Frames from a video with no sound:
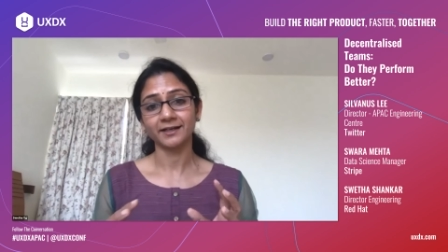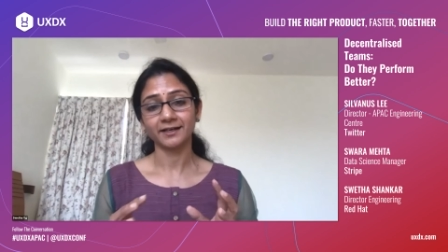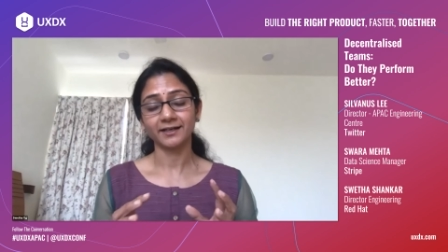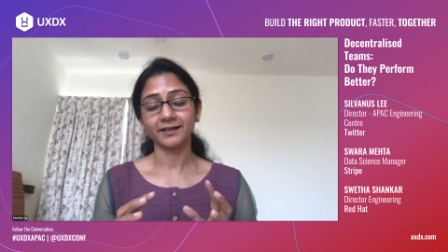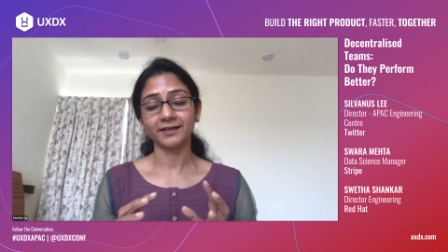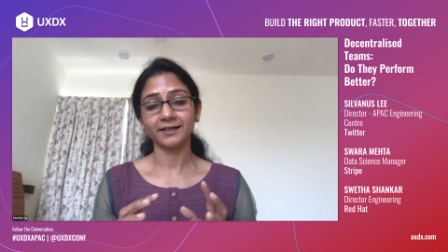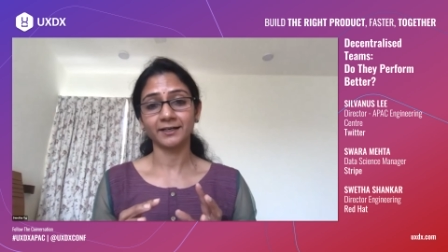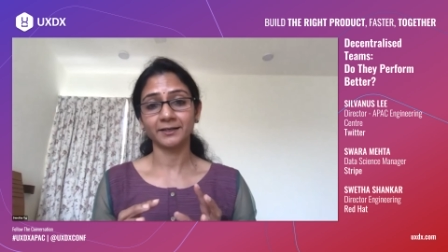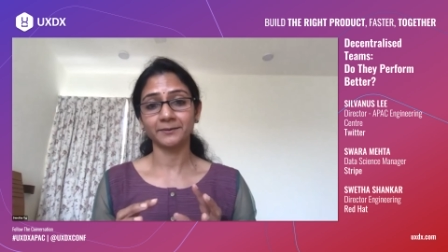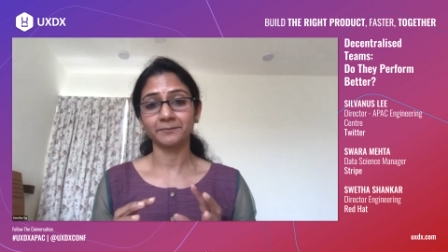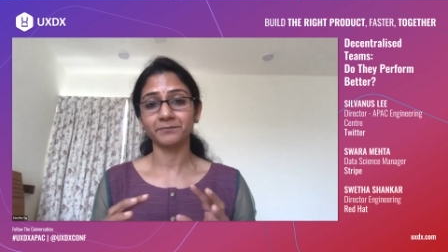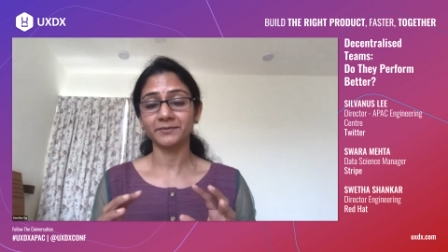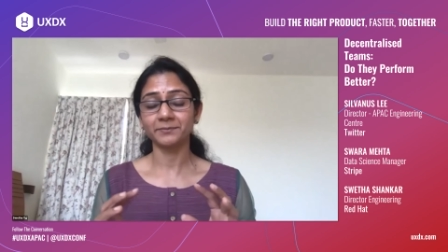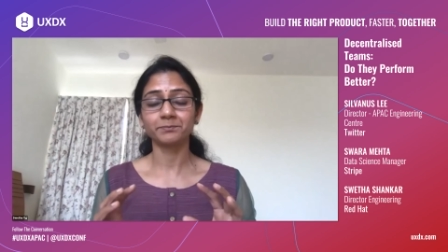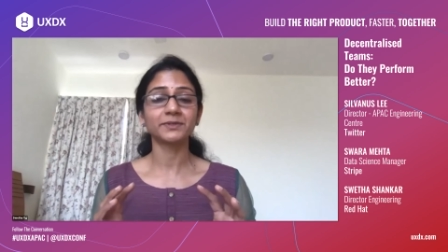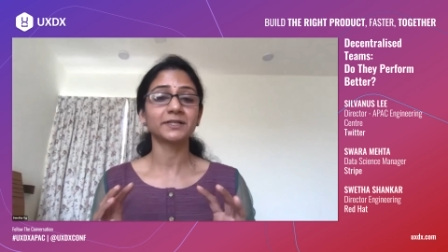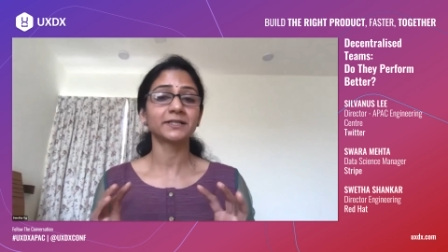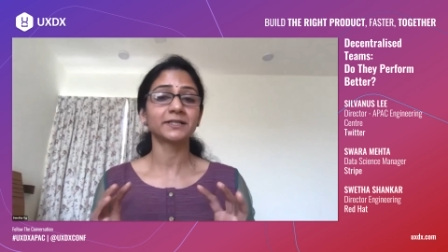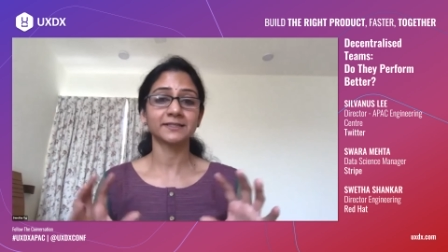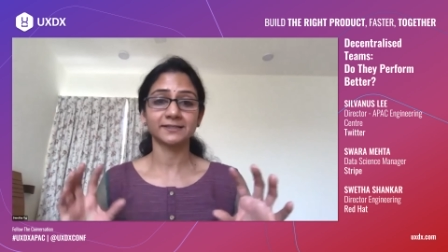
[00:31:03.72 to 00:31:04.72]

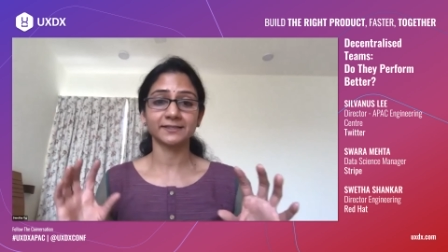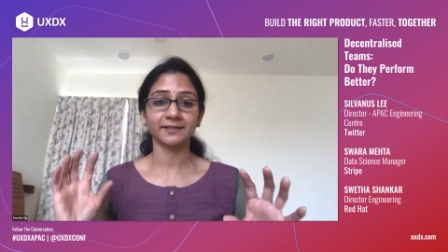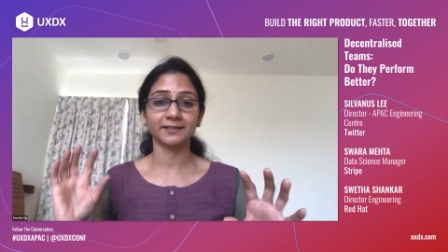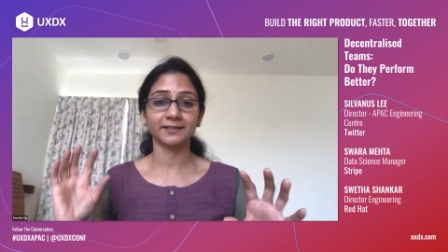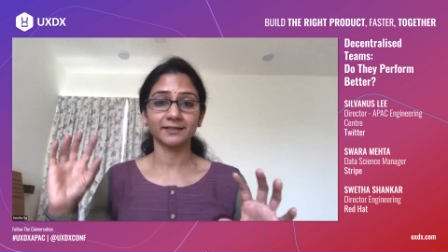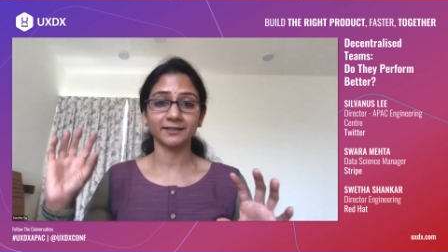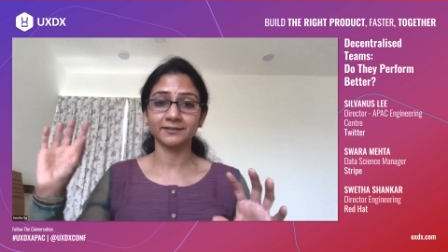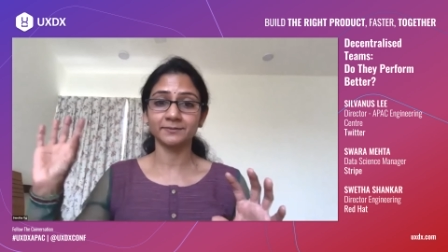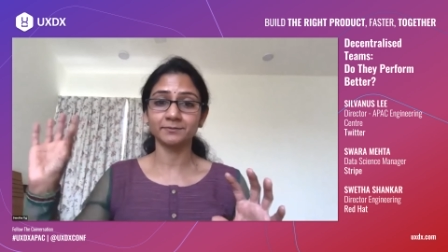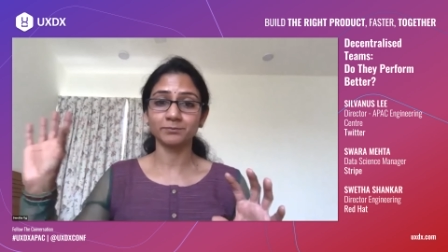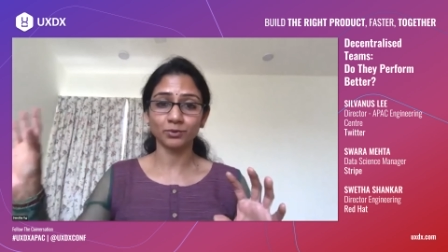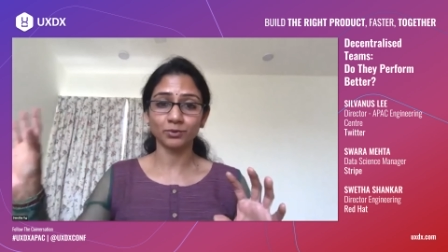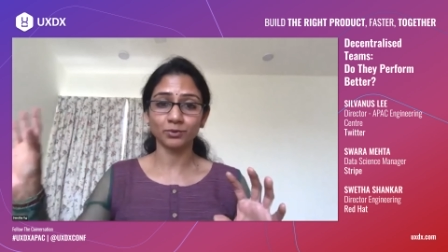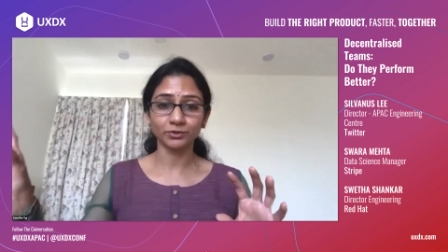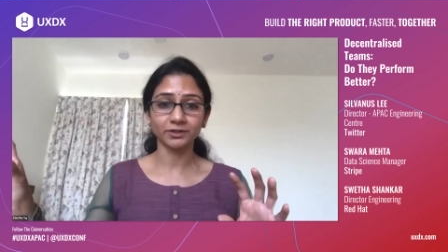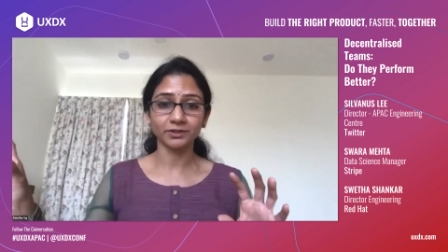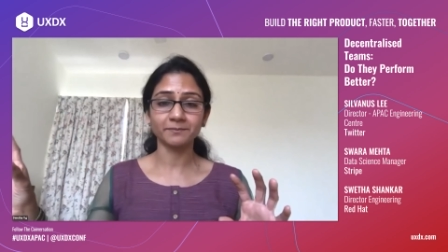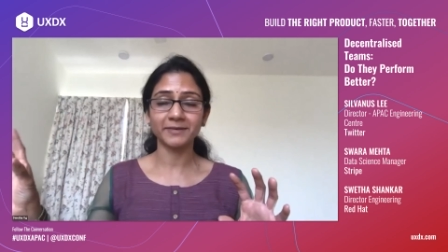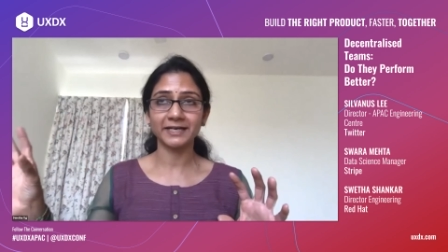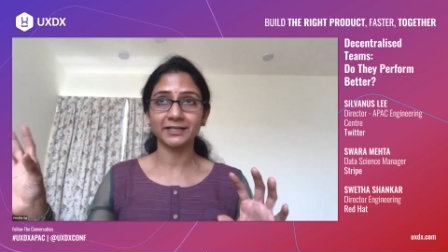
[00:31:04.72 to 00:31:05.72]
per se in
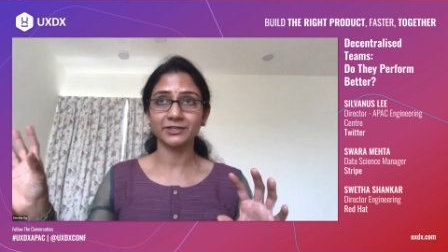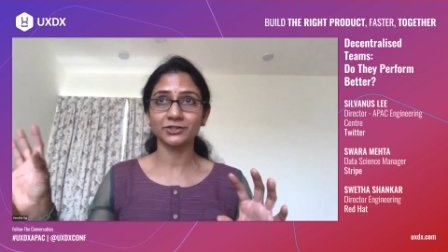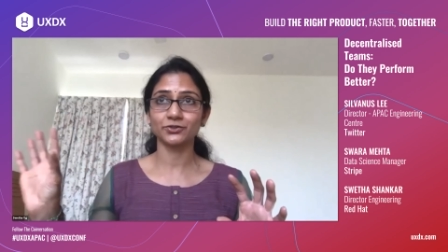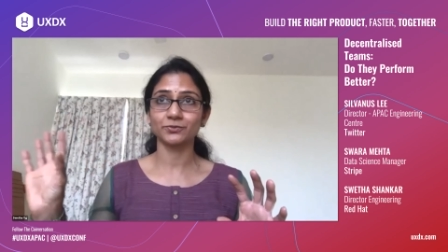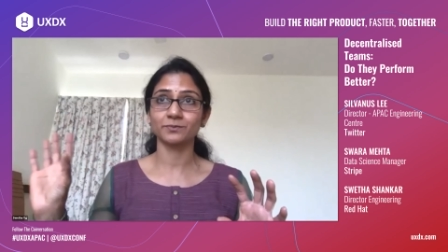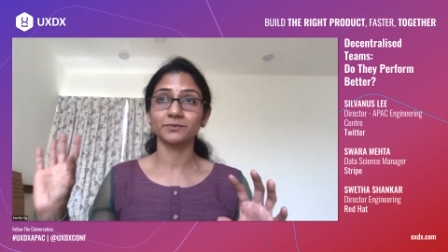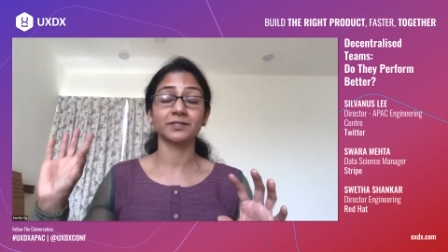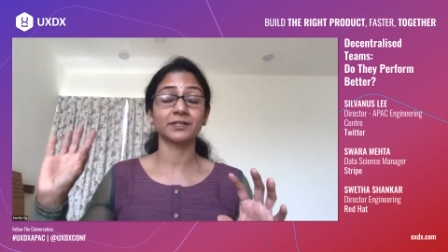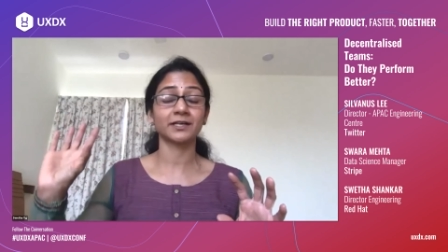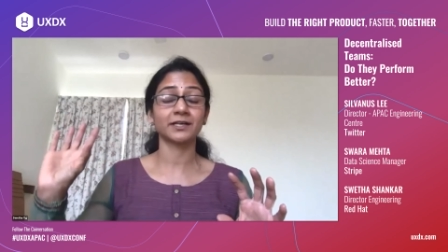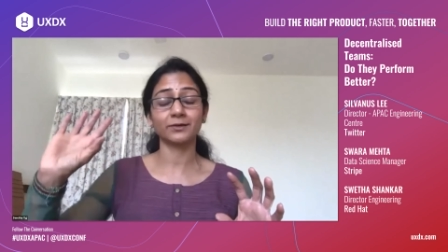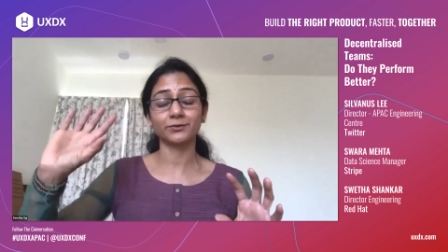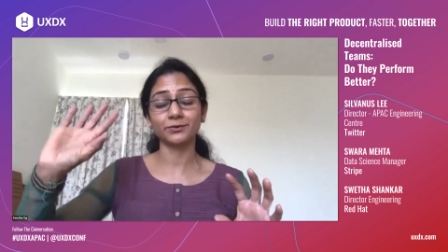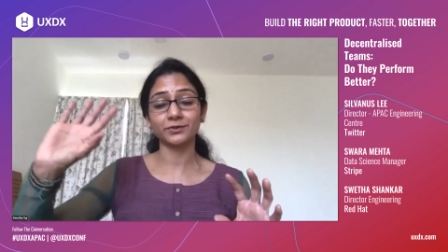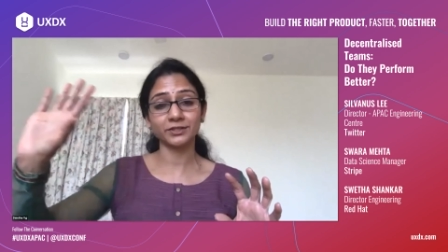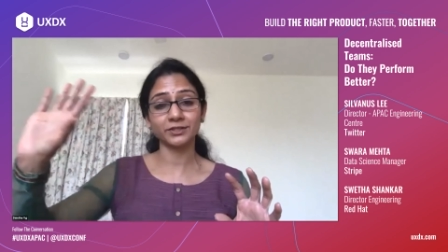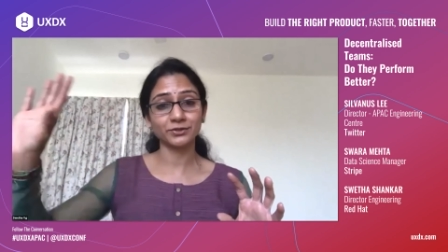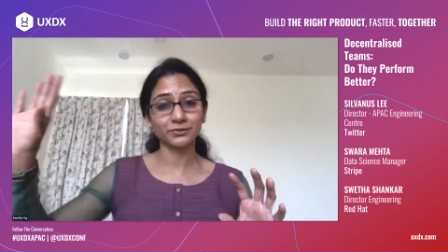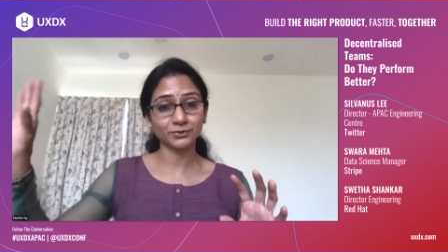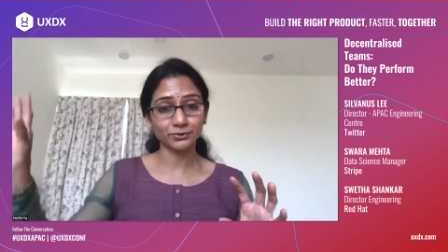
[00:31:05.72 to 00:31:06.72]
both the management. How
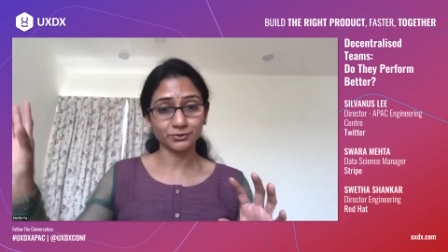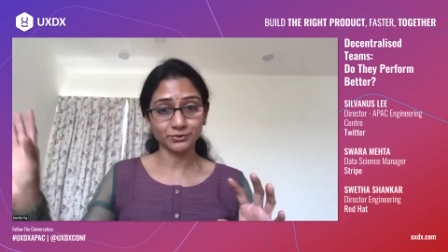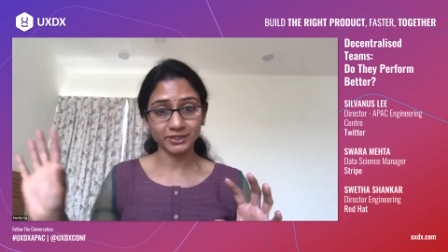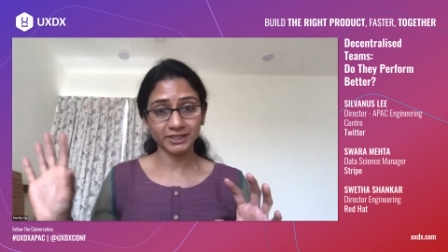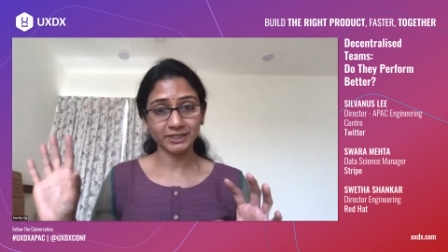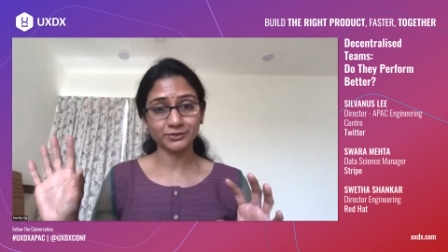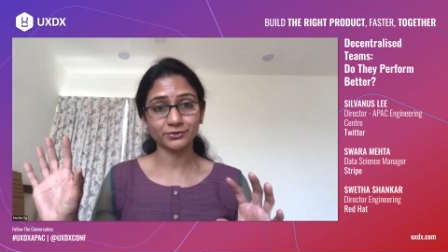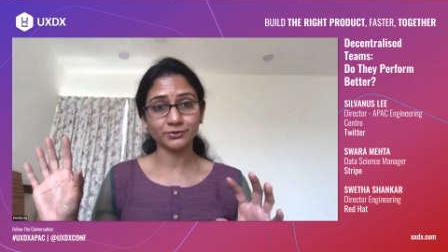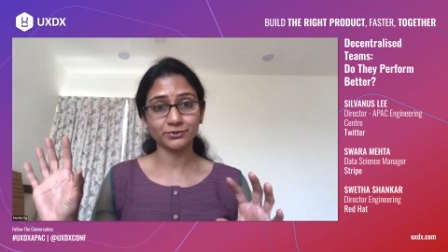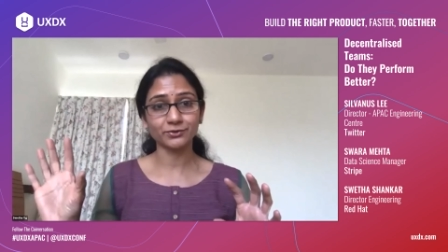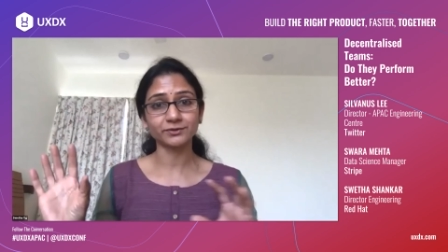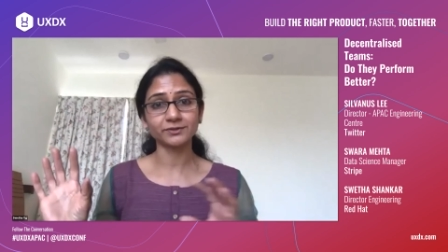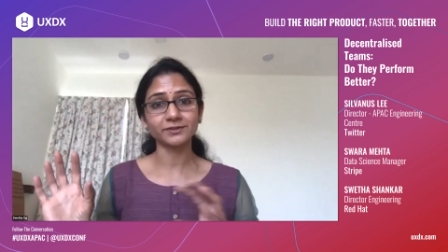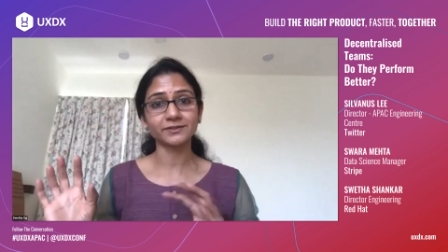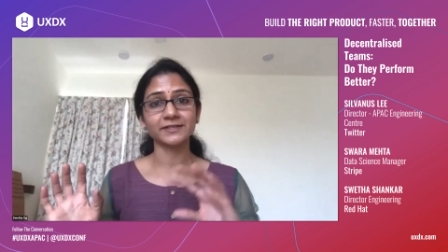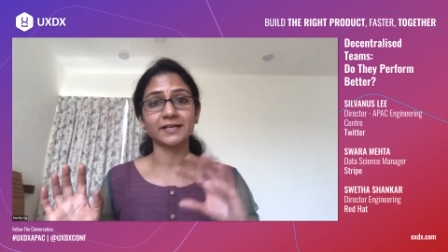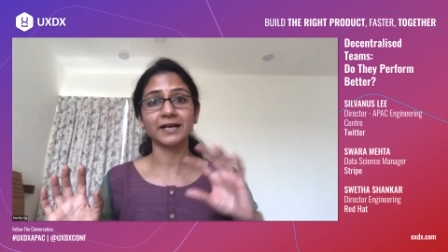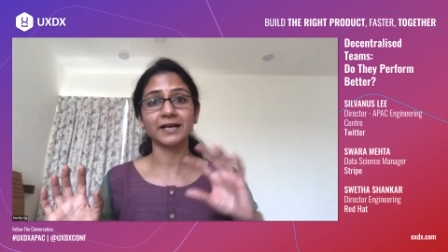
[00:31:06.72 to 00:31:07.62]
can you rotate roles?